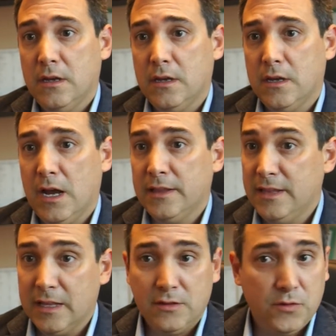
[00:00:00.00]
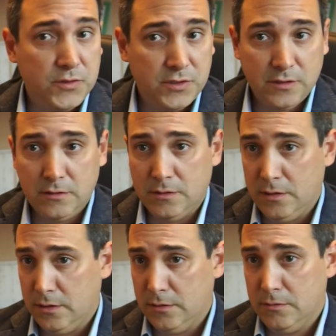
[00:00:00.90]
uh, and that those
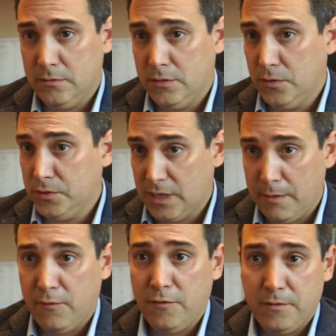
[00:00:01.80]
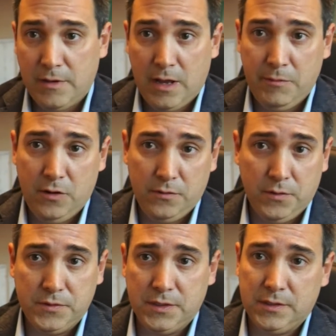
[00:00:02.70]
uh, those type of
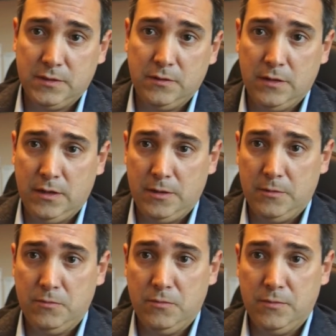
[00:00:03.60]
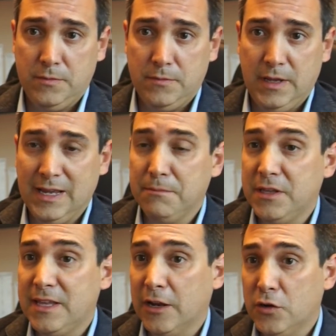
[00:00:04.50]
amyloidosis uh, it can
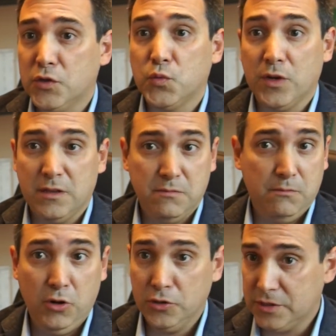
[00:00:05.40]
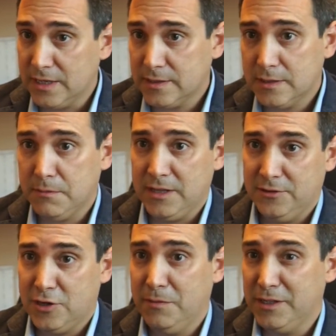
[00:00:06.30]
be diagnosed with blood tests by
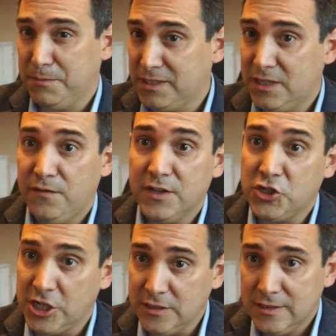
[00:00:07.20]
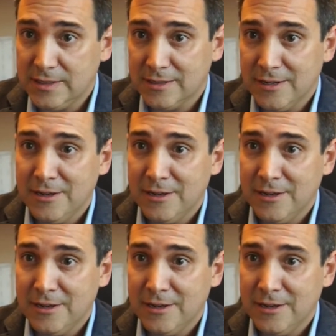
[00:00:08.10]
determining specific genes.